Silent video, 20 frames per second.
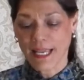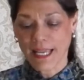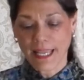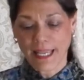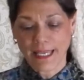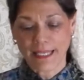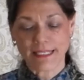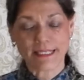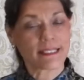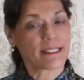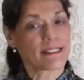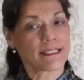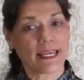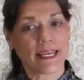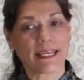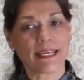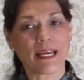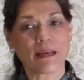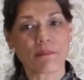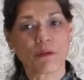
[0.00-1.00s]
And
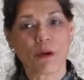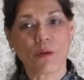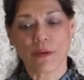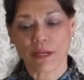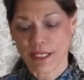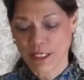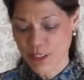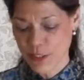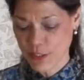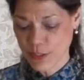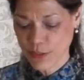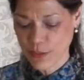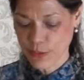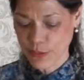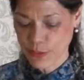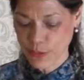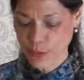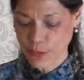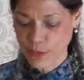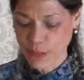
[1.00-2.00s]
today I'm going
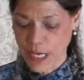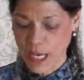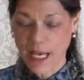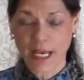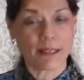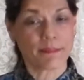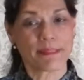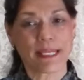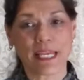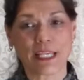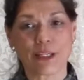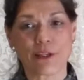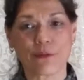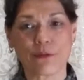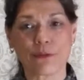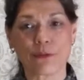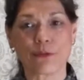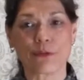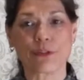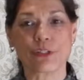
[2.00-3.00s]
to take you
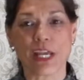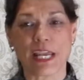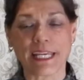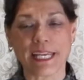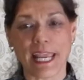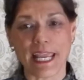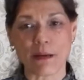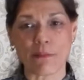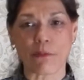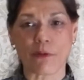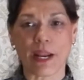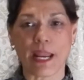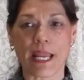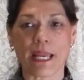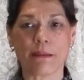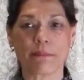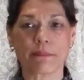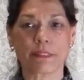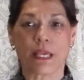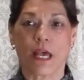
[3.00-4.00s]
through Jay
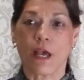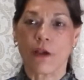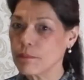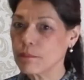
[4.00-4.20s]
Abraham's